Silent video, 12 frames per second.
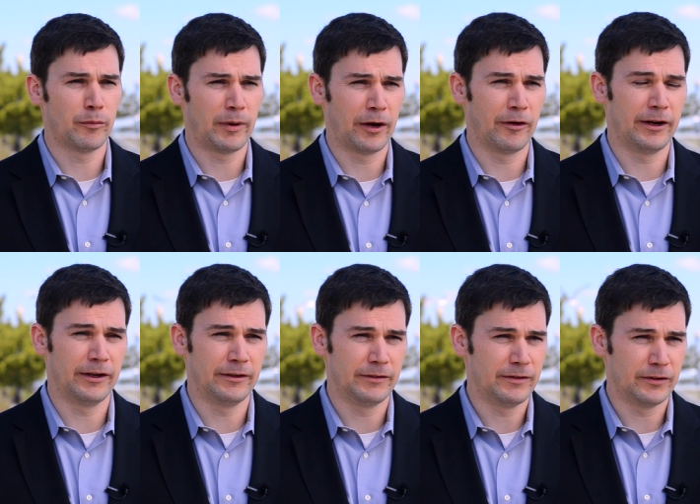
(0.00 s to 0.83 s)

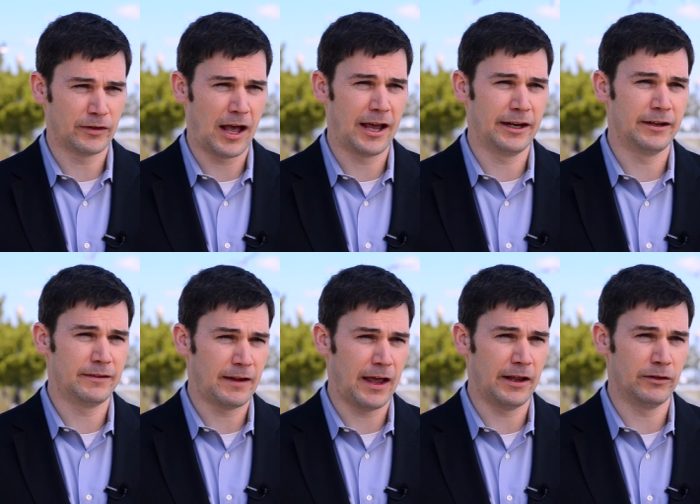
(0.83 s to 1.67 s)
preparing design
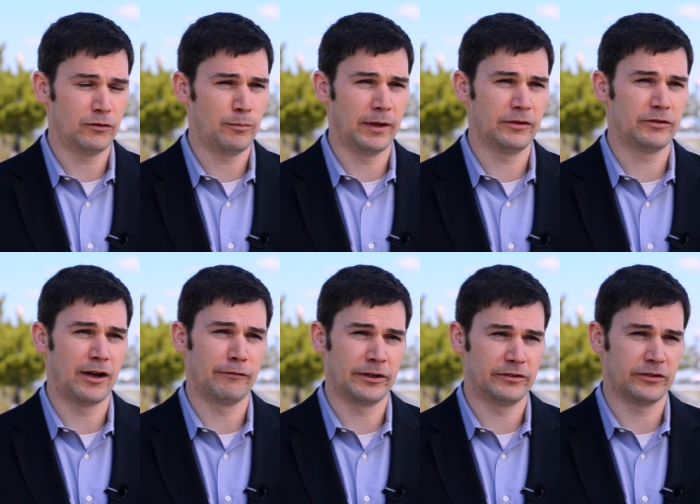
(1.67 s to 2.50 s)
intents based
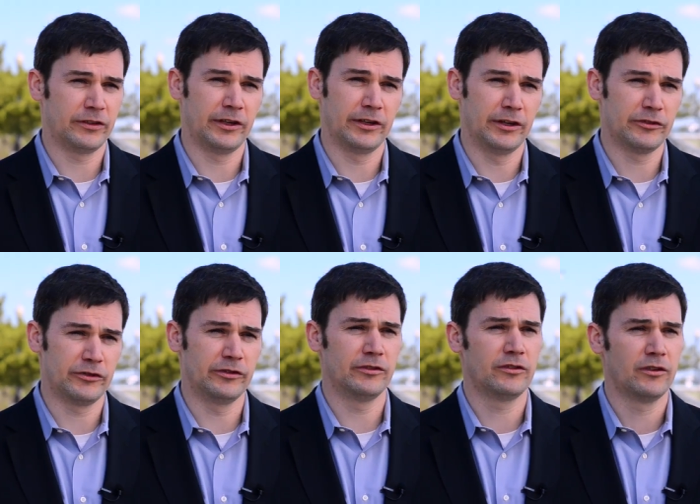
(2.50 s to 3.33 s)
off existing
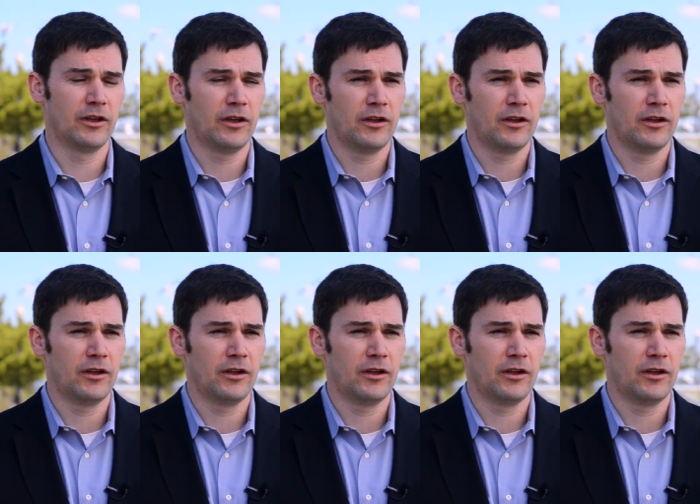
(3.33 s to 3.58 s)
conditions.